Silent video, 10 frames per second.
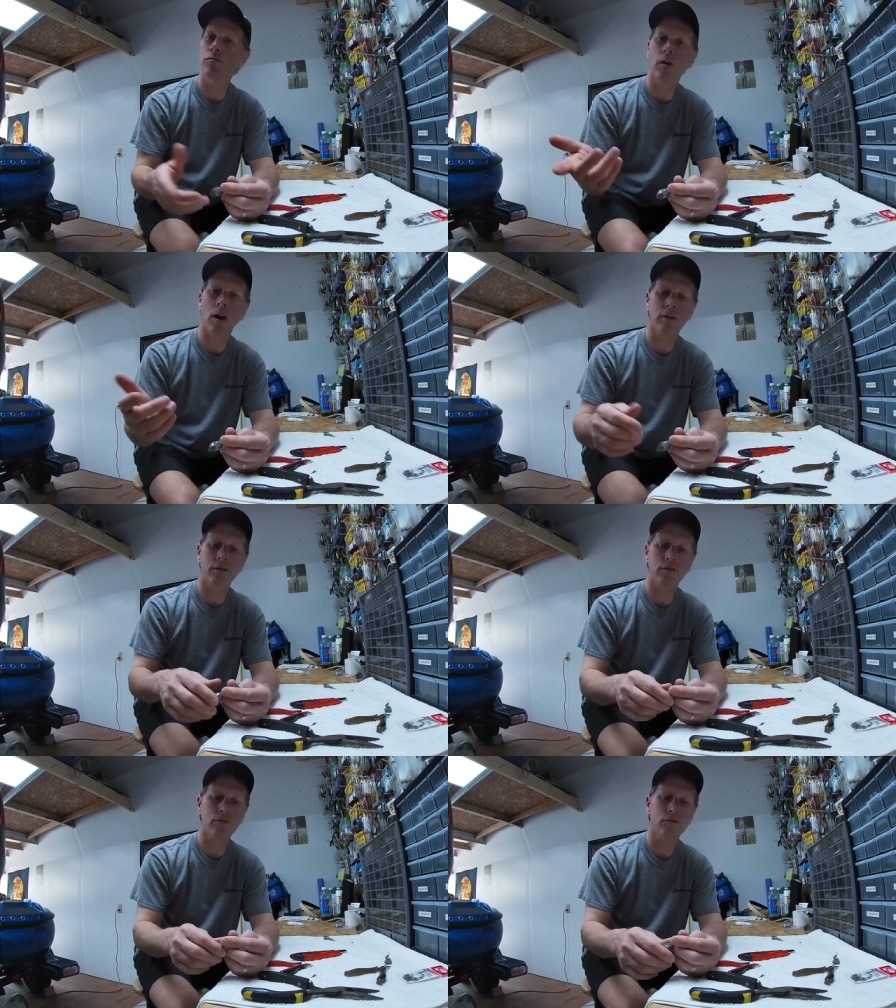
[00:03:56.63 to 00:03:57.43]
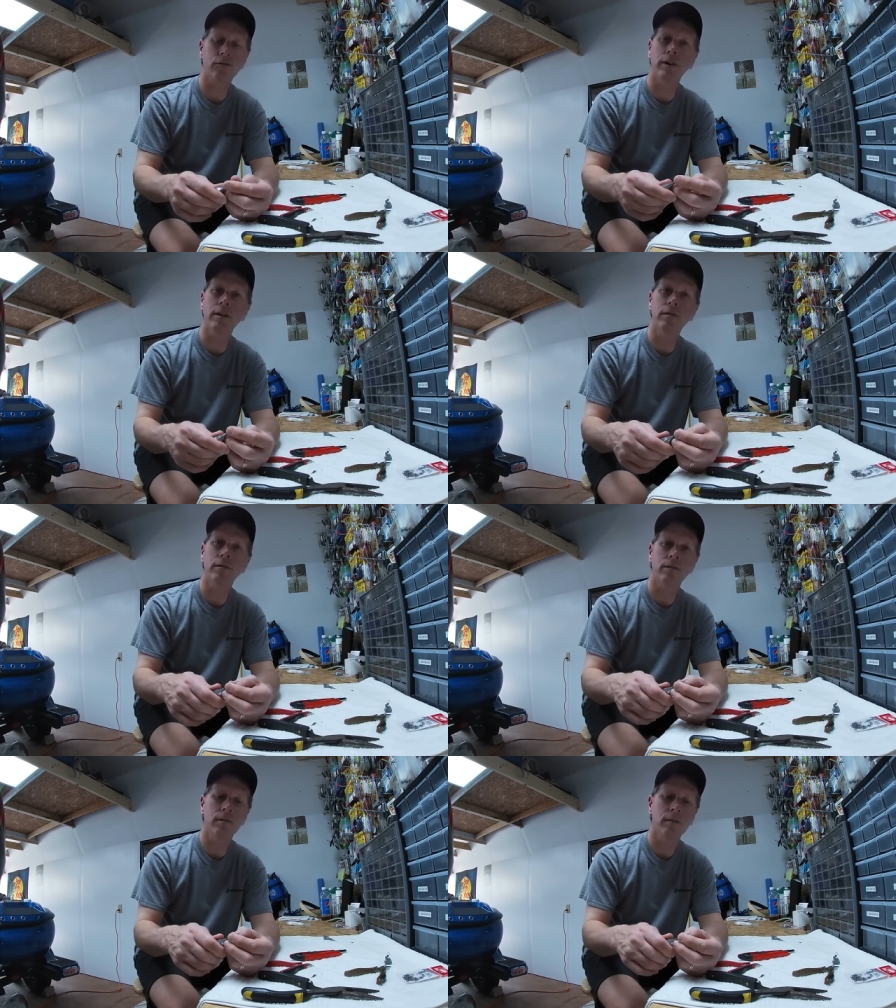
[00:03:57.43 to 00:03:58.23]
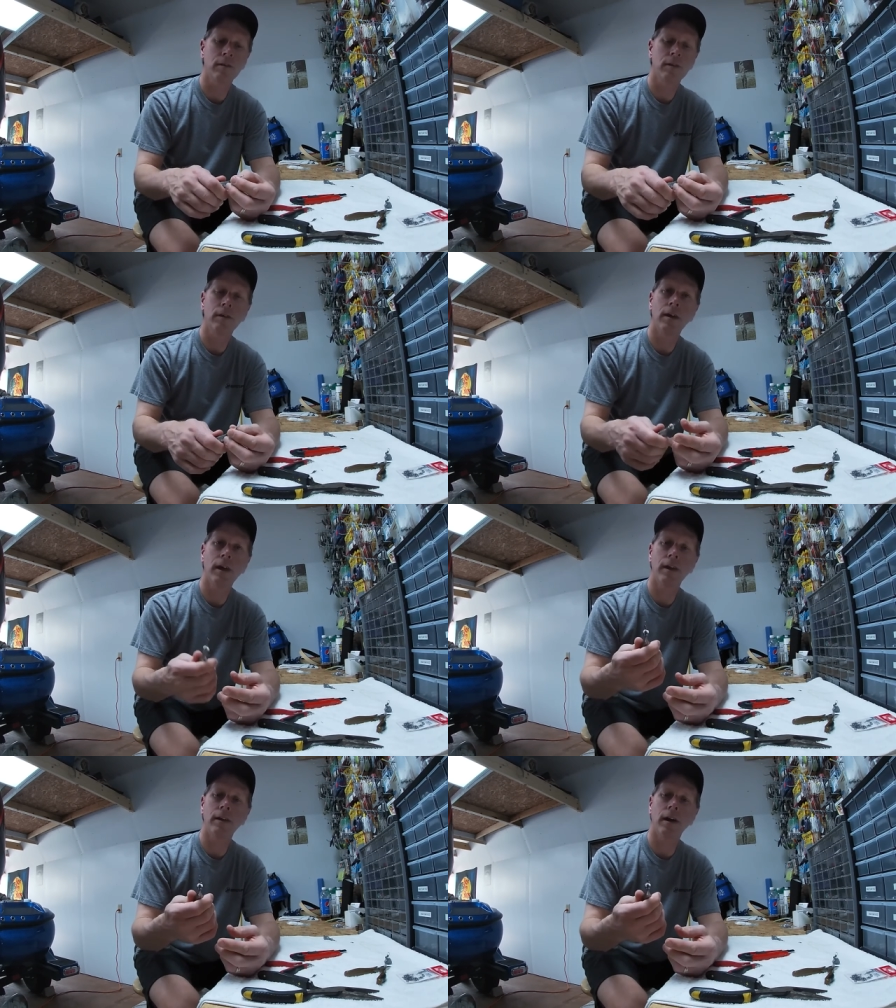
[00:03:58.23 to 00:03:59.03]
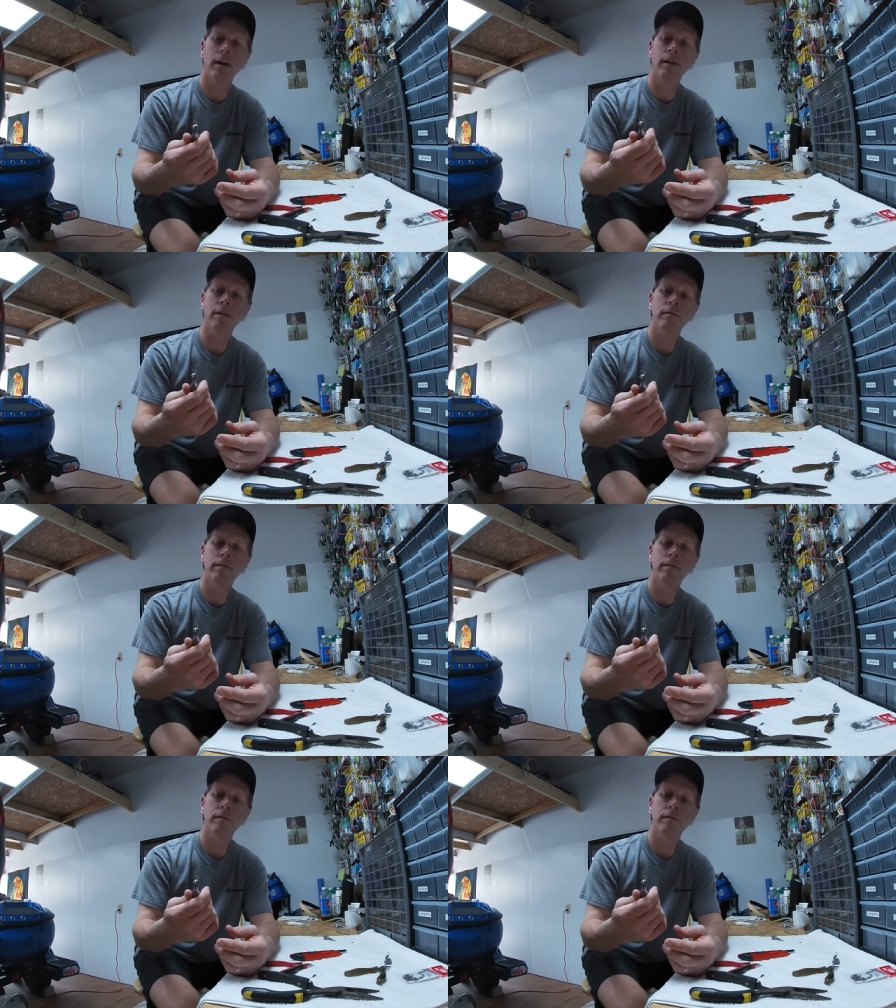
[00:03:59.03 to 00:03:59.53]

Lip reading: rocks, trees, and I